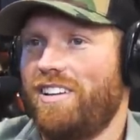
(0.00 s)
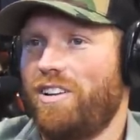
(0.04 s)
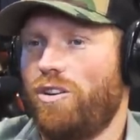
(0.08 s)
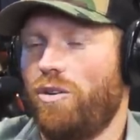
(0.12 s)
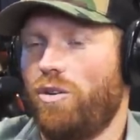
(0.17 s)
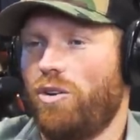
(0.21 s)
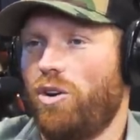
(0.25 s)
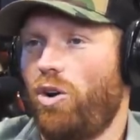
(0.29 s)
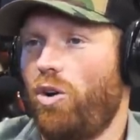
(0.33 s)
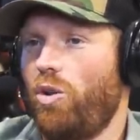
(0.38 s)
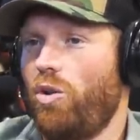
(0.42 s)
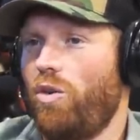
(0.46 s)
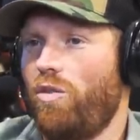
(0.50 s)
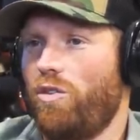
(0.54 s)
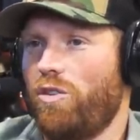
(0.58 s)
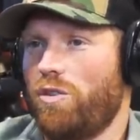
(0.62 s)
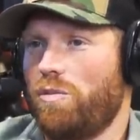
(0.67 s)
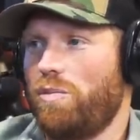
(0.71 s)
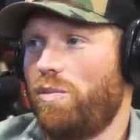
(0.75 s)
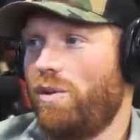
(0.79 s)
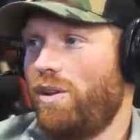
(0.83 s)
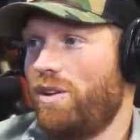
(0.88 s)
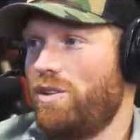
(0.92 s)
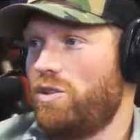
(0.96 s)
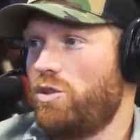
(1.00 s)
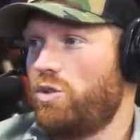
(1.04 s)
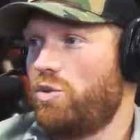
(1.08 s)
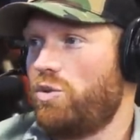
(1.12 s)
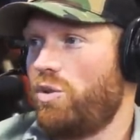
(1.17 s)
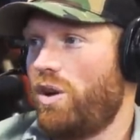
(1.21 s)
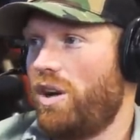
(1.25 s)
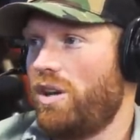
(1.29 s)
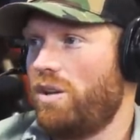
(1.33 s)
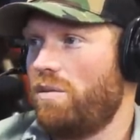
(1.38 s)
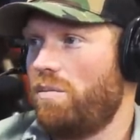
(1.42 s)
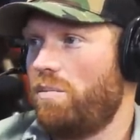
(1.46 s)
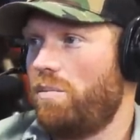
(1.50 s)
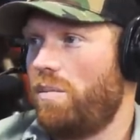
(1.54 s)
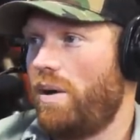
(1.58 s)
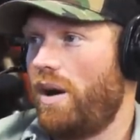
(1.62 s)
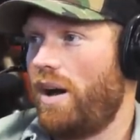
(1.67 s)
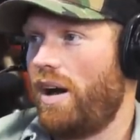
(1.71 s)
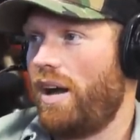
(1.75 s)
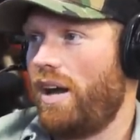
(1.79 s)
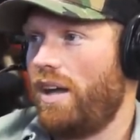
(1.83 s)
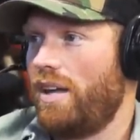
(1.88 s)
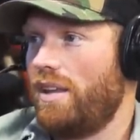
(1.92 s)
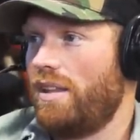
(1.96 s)
going all over the place trying to
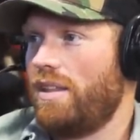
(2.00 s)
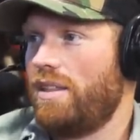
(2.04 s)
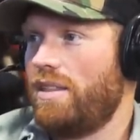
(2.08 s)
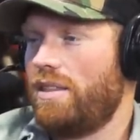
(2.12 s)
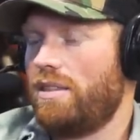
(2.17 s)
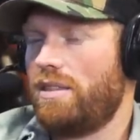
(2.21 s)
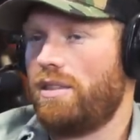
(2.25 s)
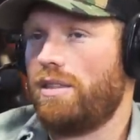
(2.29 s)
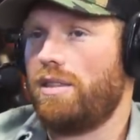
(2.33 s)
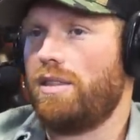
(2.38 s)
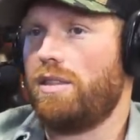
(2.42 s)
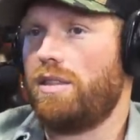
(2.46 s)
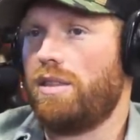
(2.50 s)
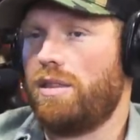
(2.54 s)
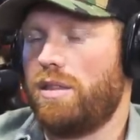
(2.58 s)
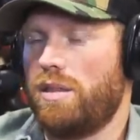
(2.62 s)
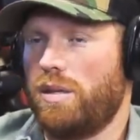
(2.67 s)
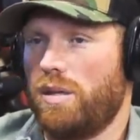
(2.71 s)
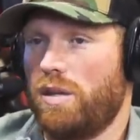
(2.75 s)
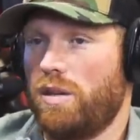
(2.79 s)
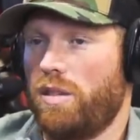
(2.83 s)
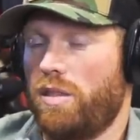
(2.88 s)
buy the,